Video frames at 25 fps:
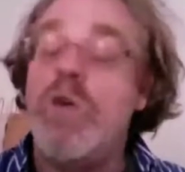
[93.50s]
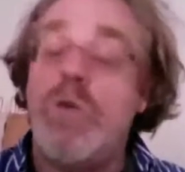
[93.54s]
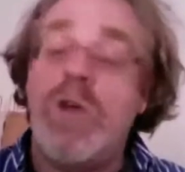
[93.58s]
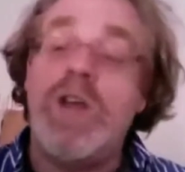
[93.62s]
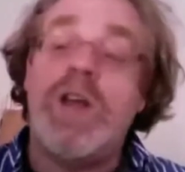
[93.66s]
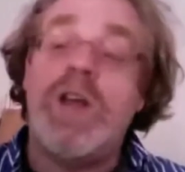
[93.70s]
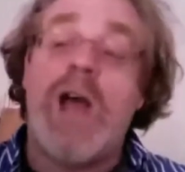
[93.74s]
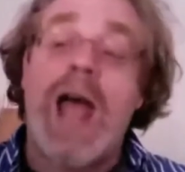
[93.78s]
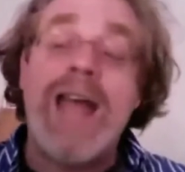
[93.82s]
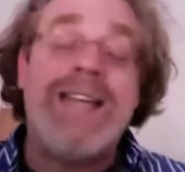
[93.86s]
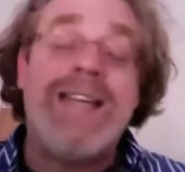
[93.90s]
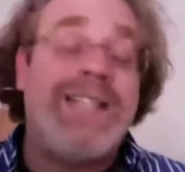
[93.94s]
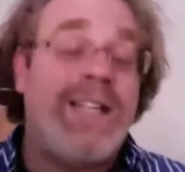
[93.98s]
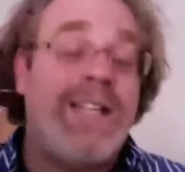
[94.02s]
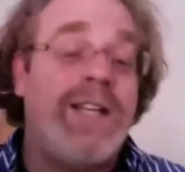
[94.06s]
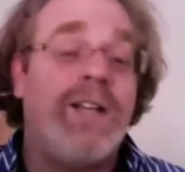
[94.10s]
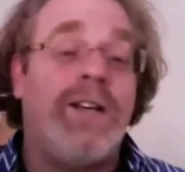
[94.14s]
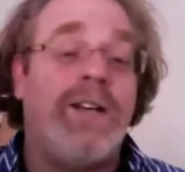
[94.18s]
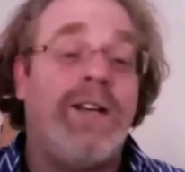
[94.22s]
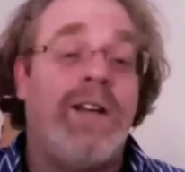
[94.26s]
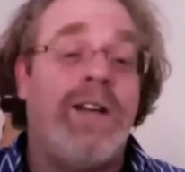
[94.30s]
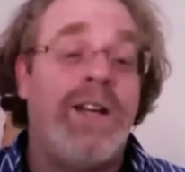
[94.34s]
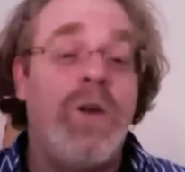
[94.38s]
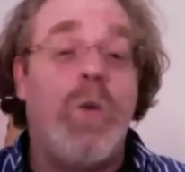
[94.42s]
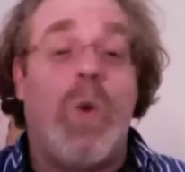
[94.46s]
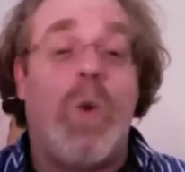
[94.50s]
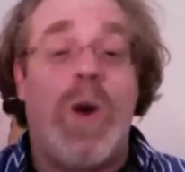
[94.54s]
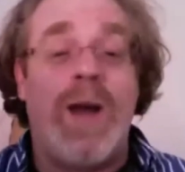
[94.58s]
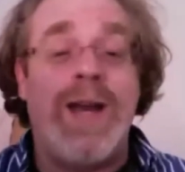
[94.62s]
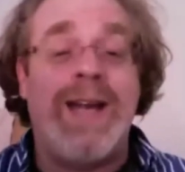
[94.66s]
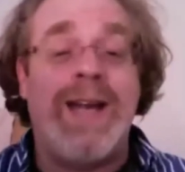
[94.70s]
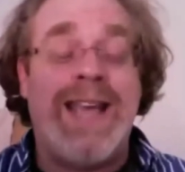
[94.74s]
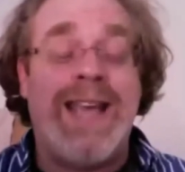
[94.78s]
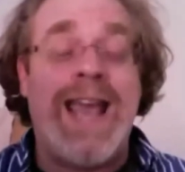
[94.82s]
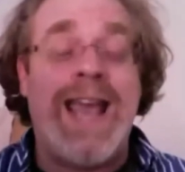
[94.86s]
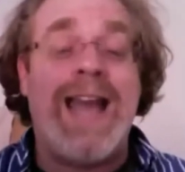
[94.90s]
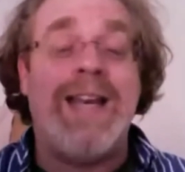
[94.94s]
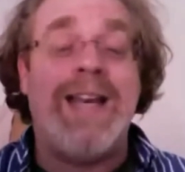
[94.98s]
Ideally you want to
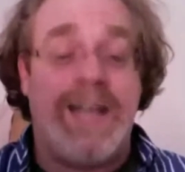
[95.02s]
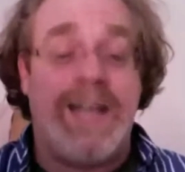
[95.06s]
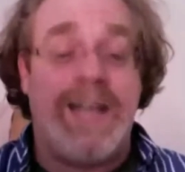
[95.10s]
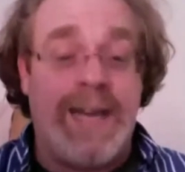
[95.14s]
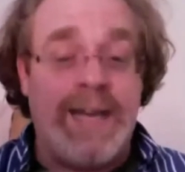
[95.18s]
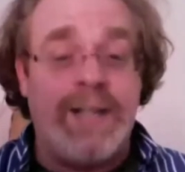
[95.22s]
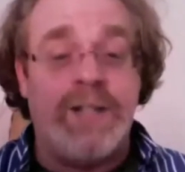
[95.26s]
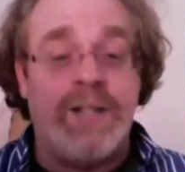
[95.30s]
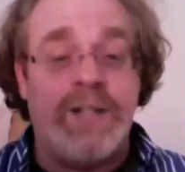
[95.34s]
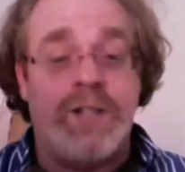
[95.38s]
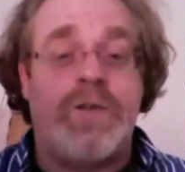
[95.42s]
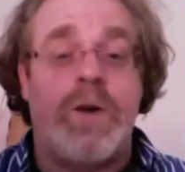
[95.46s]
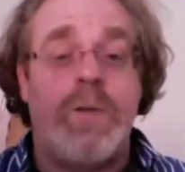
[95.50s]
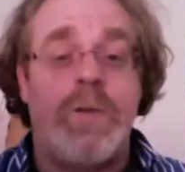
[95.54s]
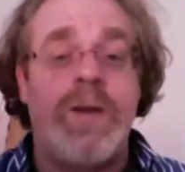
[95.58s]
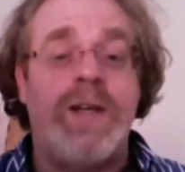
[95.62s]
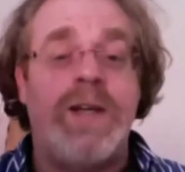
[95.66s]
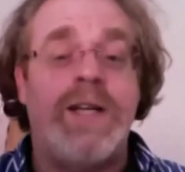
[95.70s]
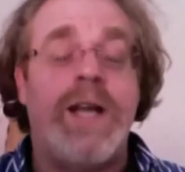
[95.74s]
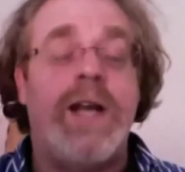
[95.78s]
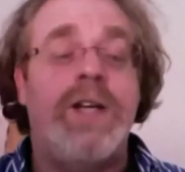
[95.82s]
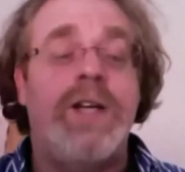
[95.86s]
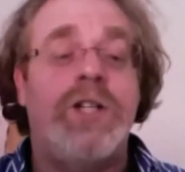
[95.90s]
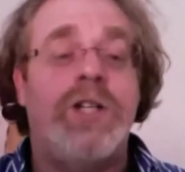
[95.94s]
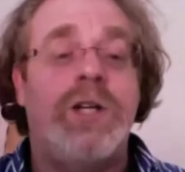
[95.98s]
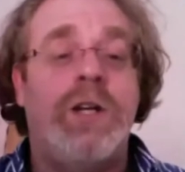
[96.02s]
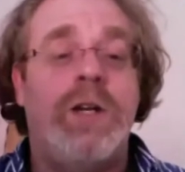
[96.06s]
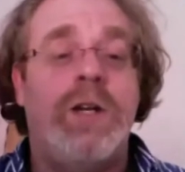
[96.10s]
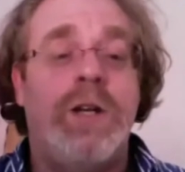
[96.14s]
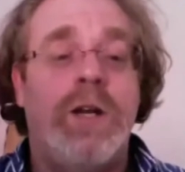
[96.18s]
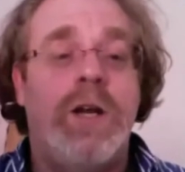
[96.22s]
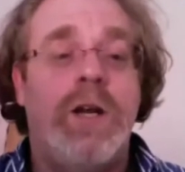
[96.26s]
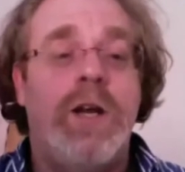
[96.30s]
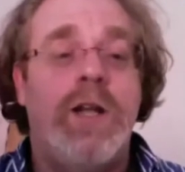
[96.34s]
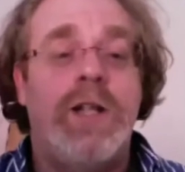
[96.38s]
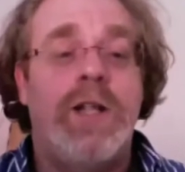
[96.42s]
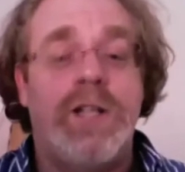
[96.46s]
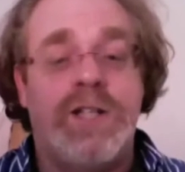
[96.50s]
get it into fermentation
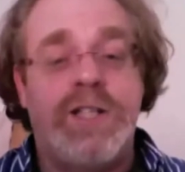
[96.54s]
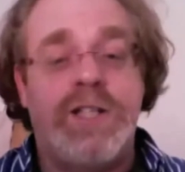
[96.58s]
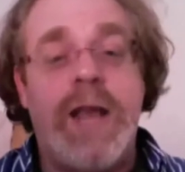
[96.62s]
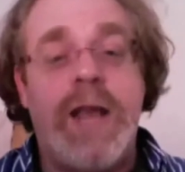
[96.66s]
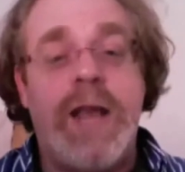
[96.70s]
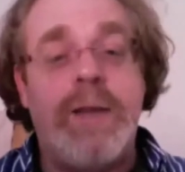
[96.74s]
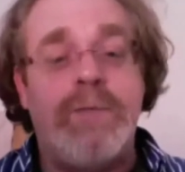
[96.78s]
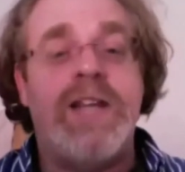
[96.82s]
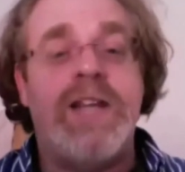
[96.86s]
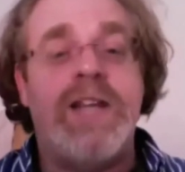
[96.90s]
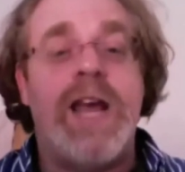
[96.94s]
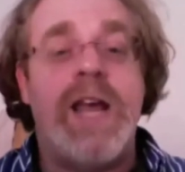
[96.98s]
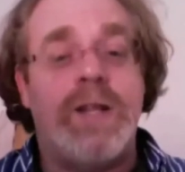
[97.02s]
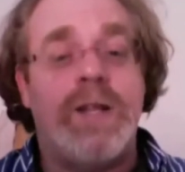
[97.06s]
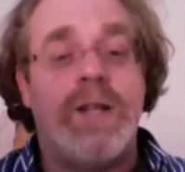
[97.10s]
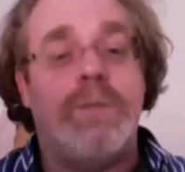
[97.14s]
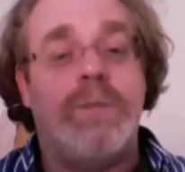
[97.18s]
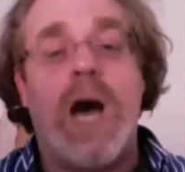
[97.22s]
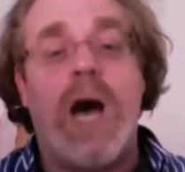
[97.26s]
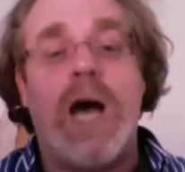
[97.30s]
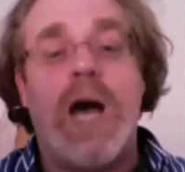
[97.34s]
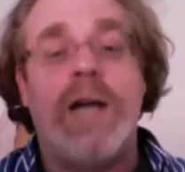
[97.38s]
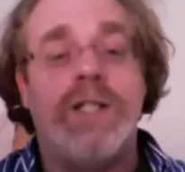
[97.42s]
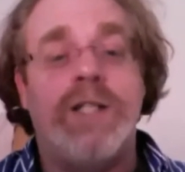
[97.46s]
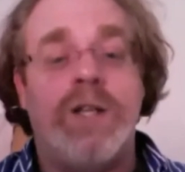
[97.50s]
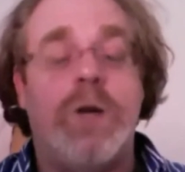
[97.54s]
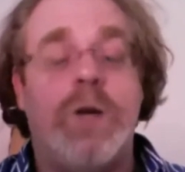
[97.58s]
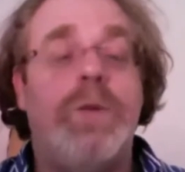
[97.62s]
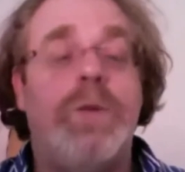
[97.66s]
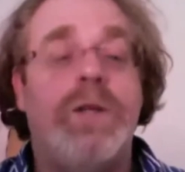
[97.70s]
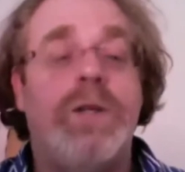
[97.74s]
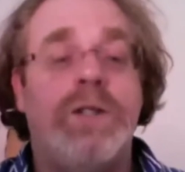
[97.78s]
the same day the pod is opened.